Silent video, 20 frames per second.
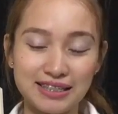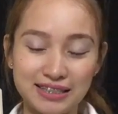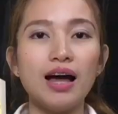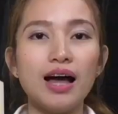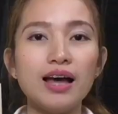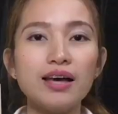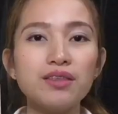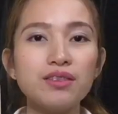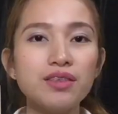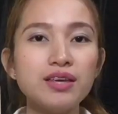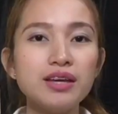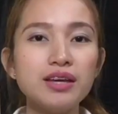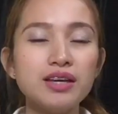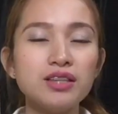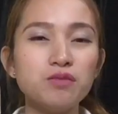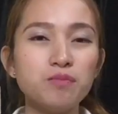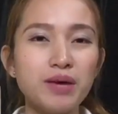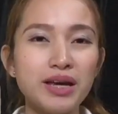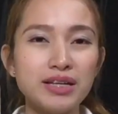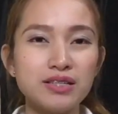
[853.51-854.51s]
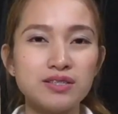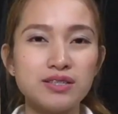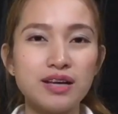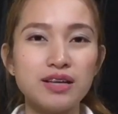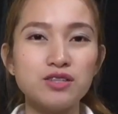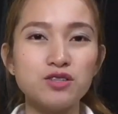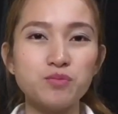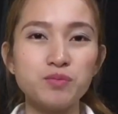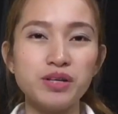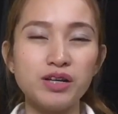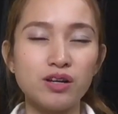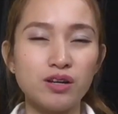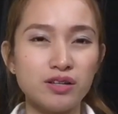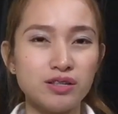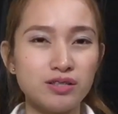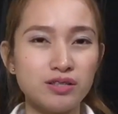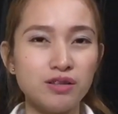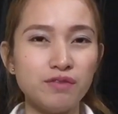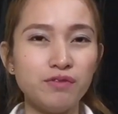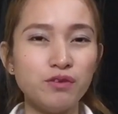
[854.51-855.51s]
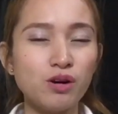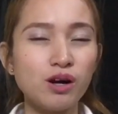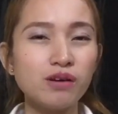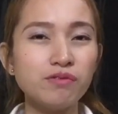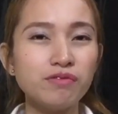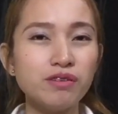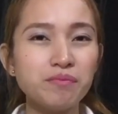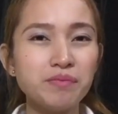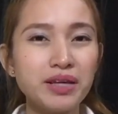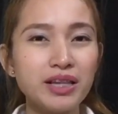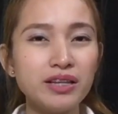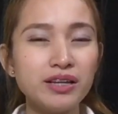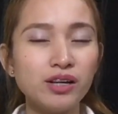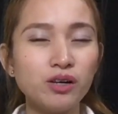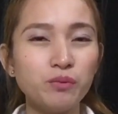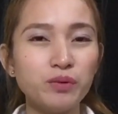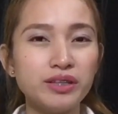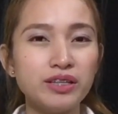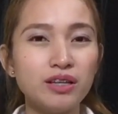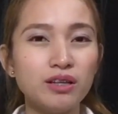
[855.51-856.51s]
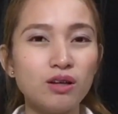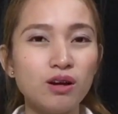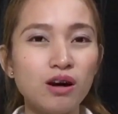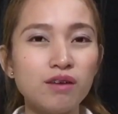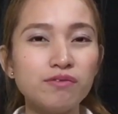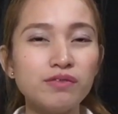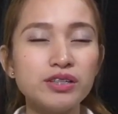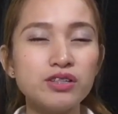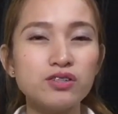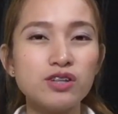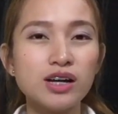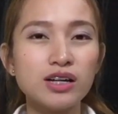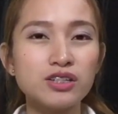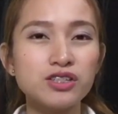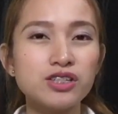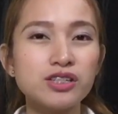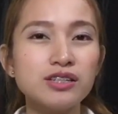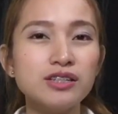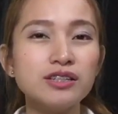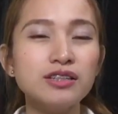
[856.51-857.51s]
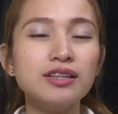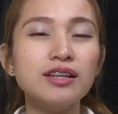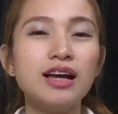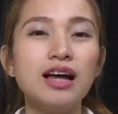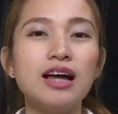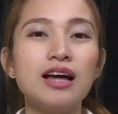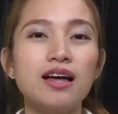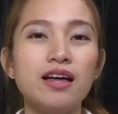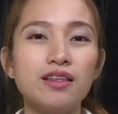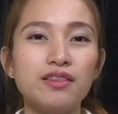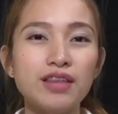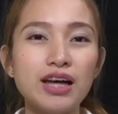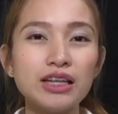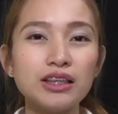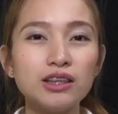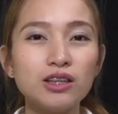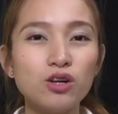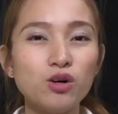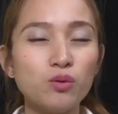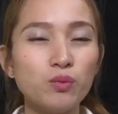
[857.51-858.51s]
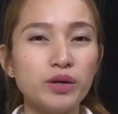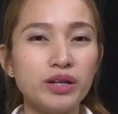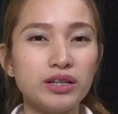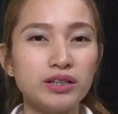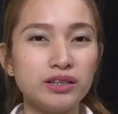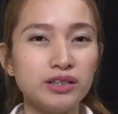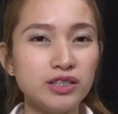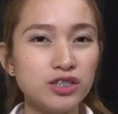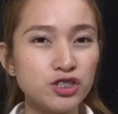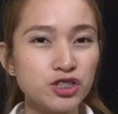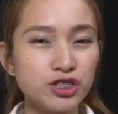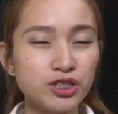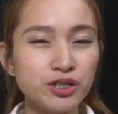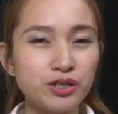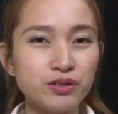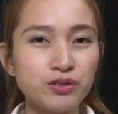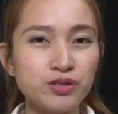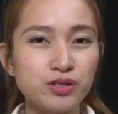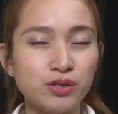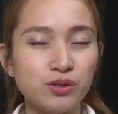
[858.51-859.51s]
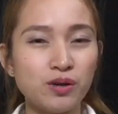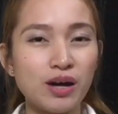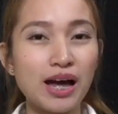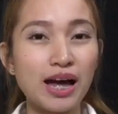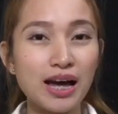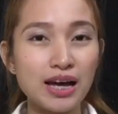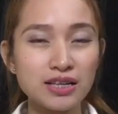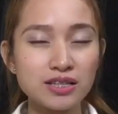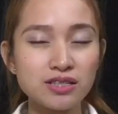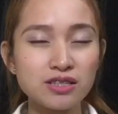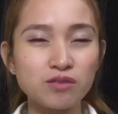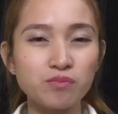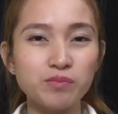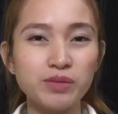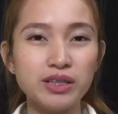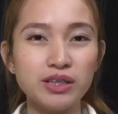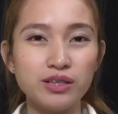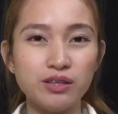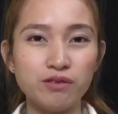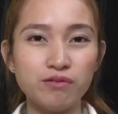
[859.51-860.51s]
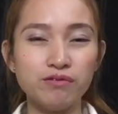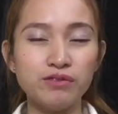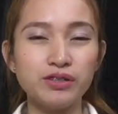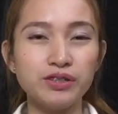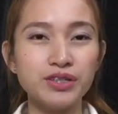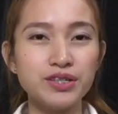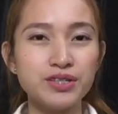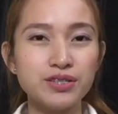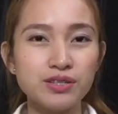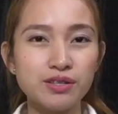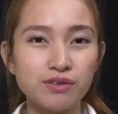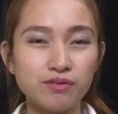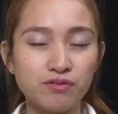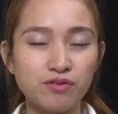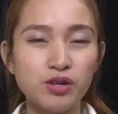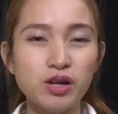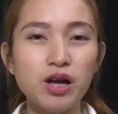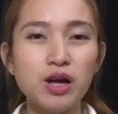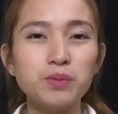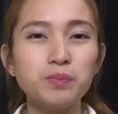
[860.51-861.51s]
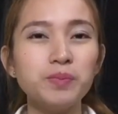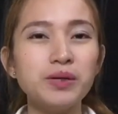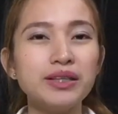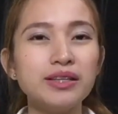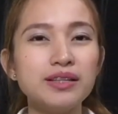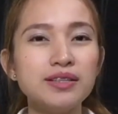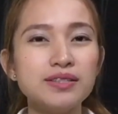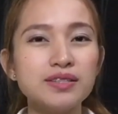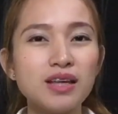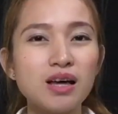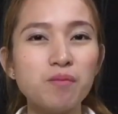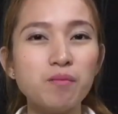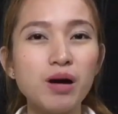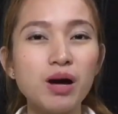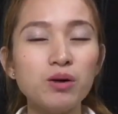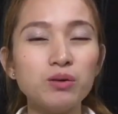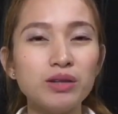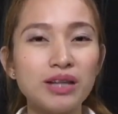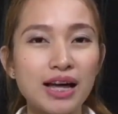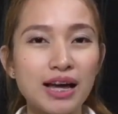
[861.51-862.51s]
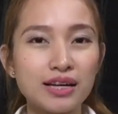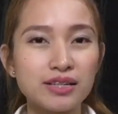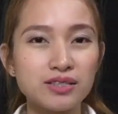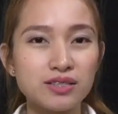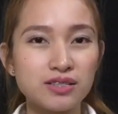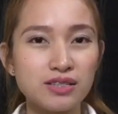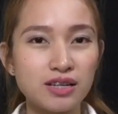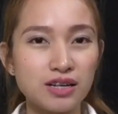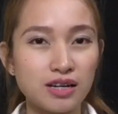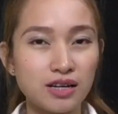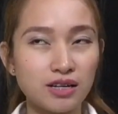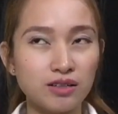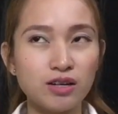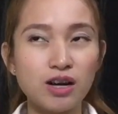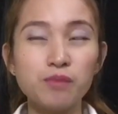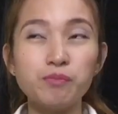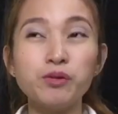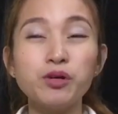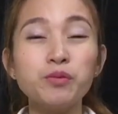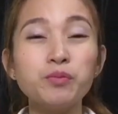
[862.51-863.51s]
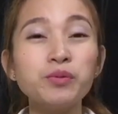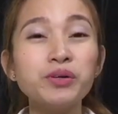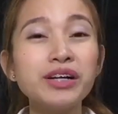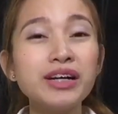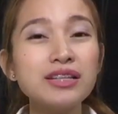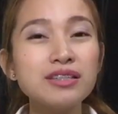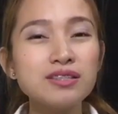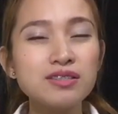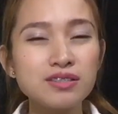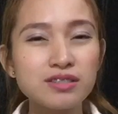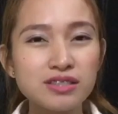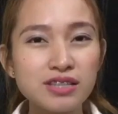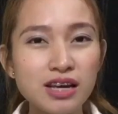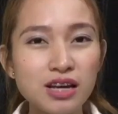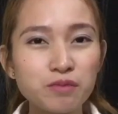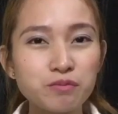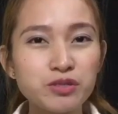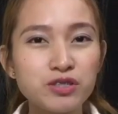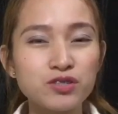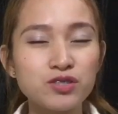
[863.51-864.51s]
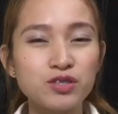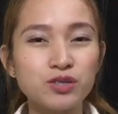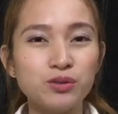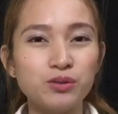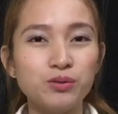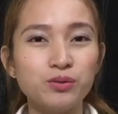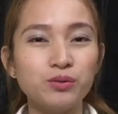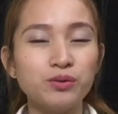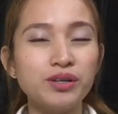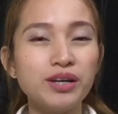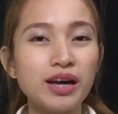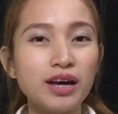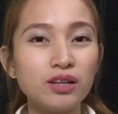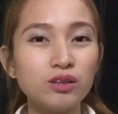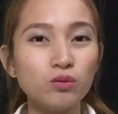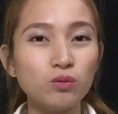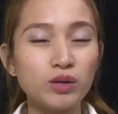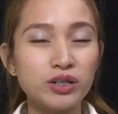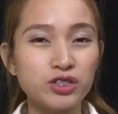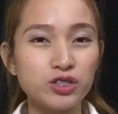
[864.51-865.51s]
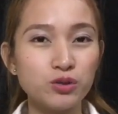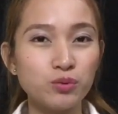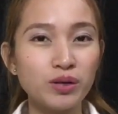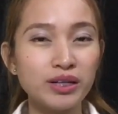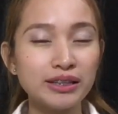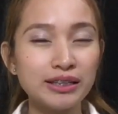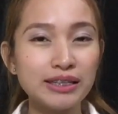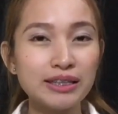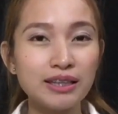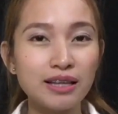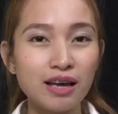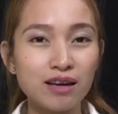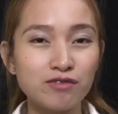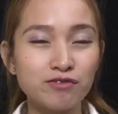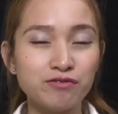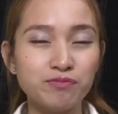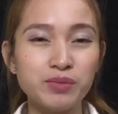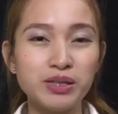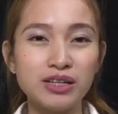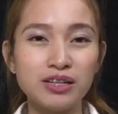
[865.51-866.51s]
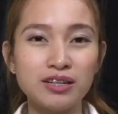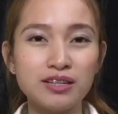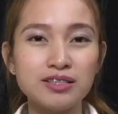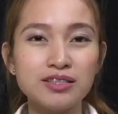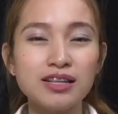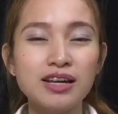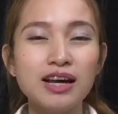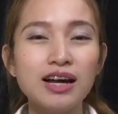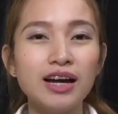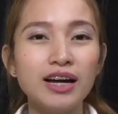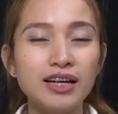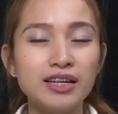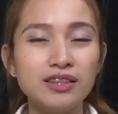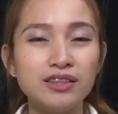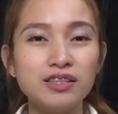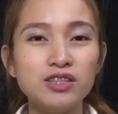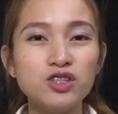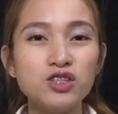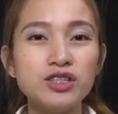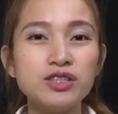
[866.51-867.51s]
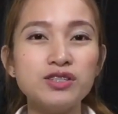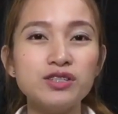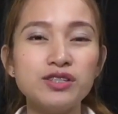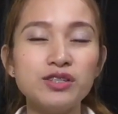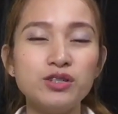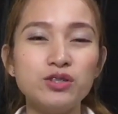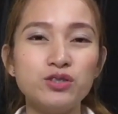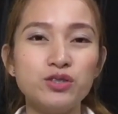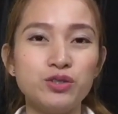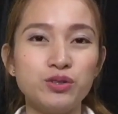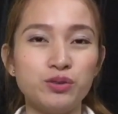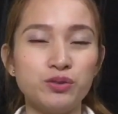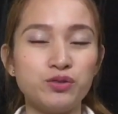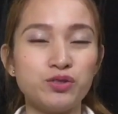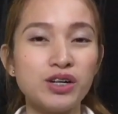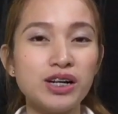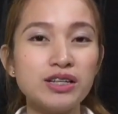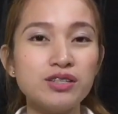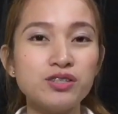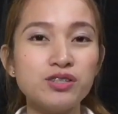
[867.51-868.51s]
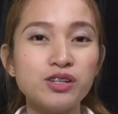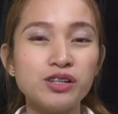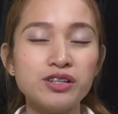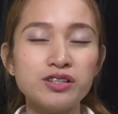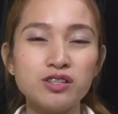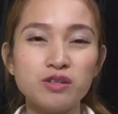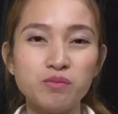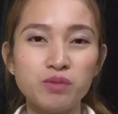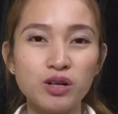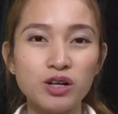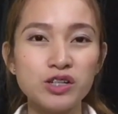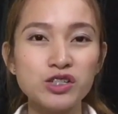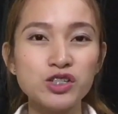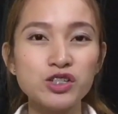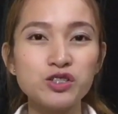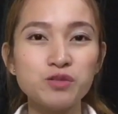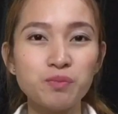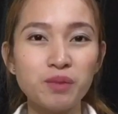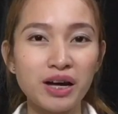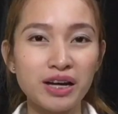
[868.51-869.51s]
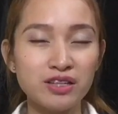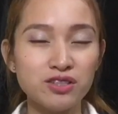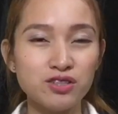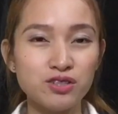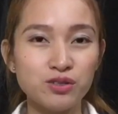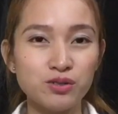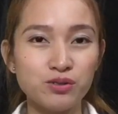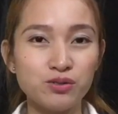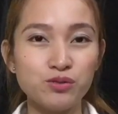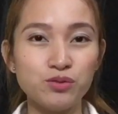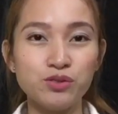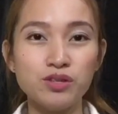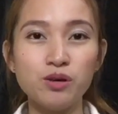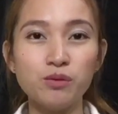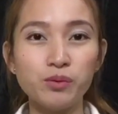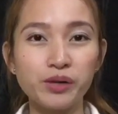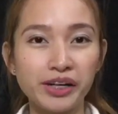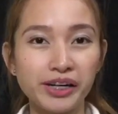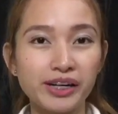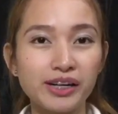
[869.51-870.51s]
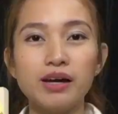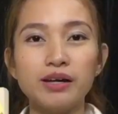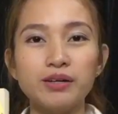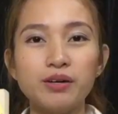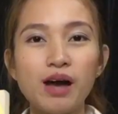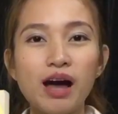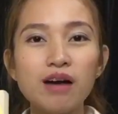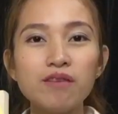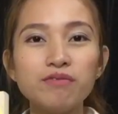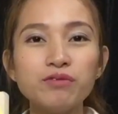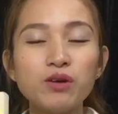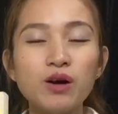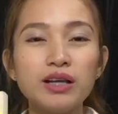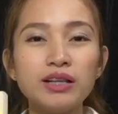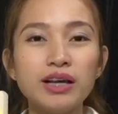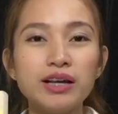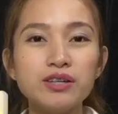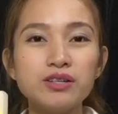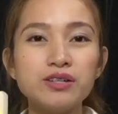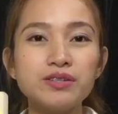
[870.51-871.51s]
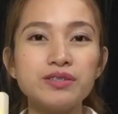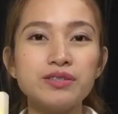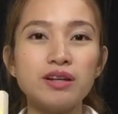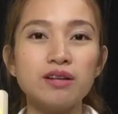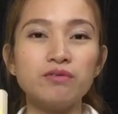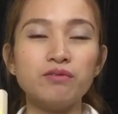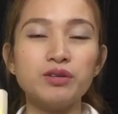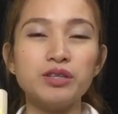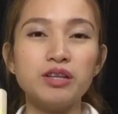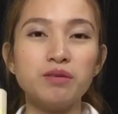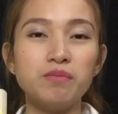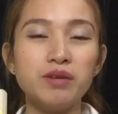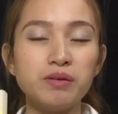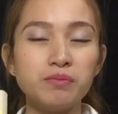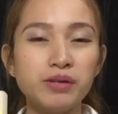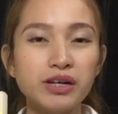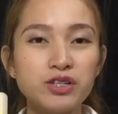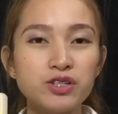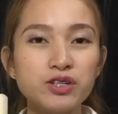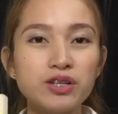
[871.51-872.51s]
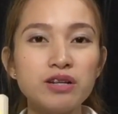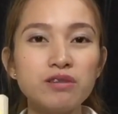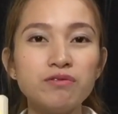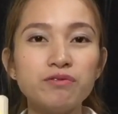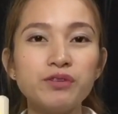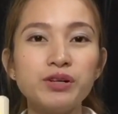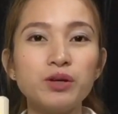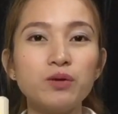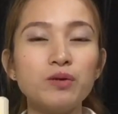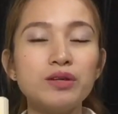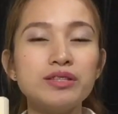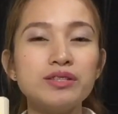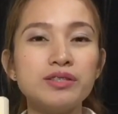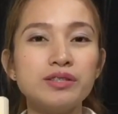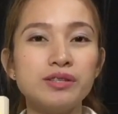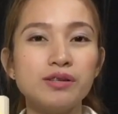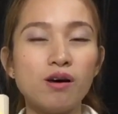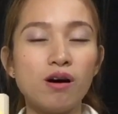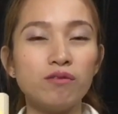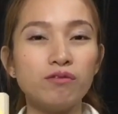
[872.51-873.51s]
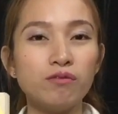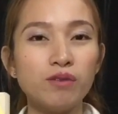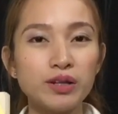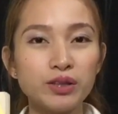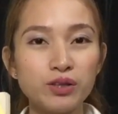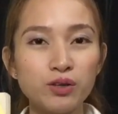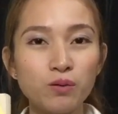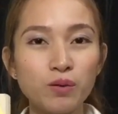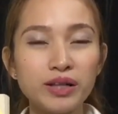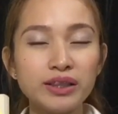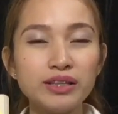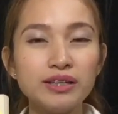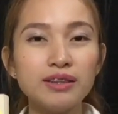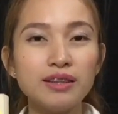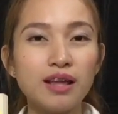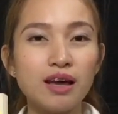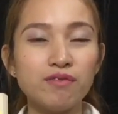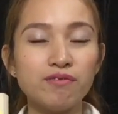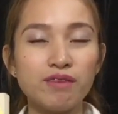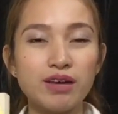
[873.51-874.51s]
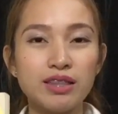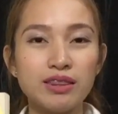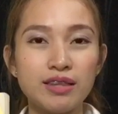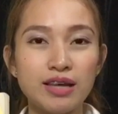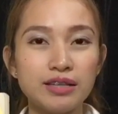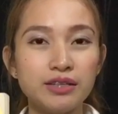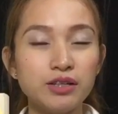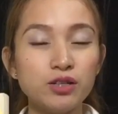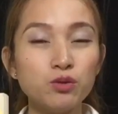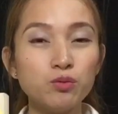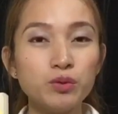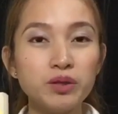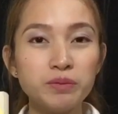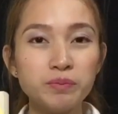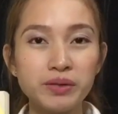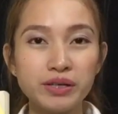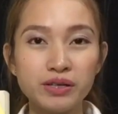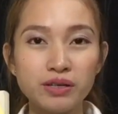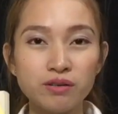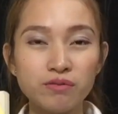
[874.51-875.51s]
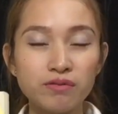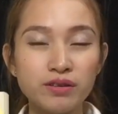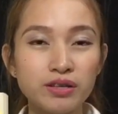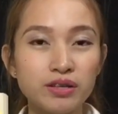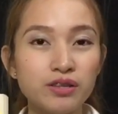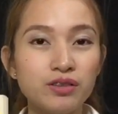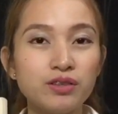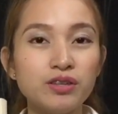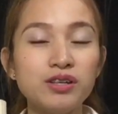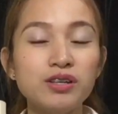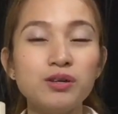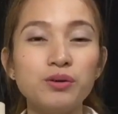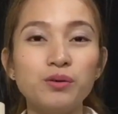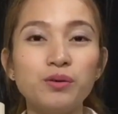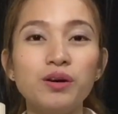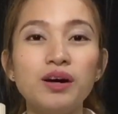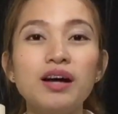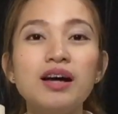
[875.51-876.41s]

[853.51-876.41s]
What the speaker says: I think it makes sense because if you are familiar with the law of attraction, that law will teach you to ask, believe, receive, but it somehow lacks the appropriate steps to get what you want in life because it teaches you to trust your subconscious mind to do the work. You have to align yourself with the vibrational frequency of what you want in life and then it will be given into you.